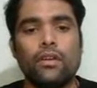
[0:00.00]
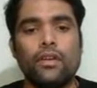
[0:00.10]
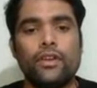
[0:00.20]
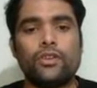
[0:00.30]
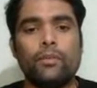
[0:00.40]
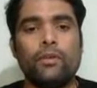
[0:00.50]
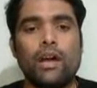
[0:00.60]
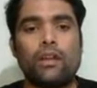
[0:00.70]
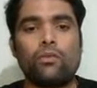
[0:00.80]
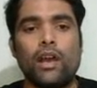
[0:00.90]
It should be
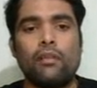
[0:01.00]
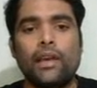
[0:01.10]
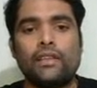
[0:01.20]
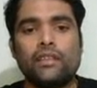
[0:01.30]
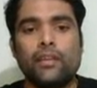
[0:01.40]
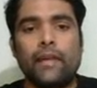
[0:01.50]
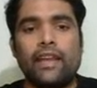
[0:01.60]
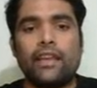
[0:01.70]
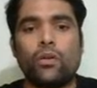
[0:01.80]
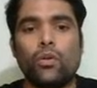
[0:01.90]
what? 1 by 3, my
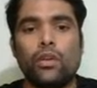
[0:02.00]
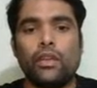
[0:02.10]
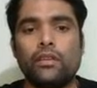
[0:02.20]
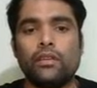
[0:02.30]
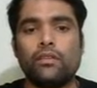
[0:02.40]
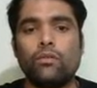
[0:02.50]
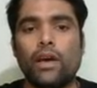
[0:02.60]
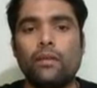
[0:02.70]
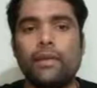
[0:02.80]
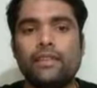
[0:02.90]
dear, only.
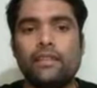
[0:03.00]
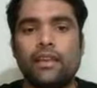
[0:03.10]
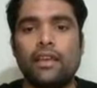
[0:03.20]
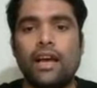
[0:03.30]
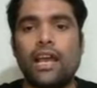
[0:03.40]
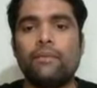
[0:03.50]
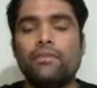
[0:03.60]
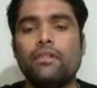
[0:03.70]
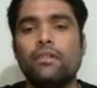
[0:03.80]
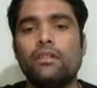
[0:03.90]
1 by 3. I have
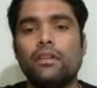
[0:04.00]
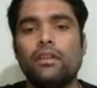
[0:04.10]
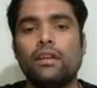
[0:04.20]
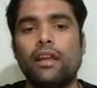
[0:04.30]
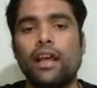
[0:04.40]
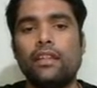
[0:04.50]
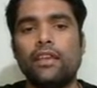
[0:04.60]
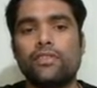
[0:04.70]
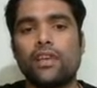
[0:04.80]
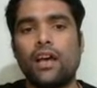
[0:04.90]
done
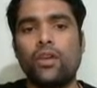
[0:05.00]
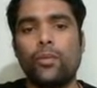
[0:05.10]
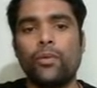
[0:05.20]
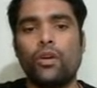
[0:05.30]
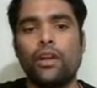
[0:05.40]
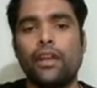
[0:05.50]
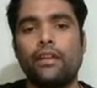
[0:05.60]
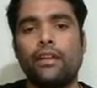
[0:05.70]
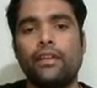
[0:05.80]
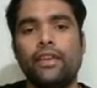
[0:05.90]
this. I hope you got it.
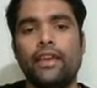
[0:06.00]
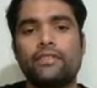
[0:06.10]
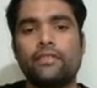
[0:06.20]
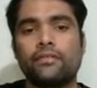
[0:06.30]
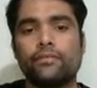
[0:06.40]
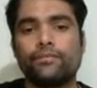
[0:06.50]
Yes.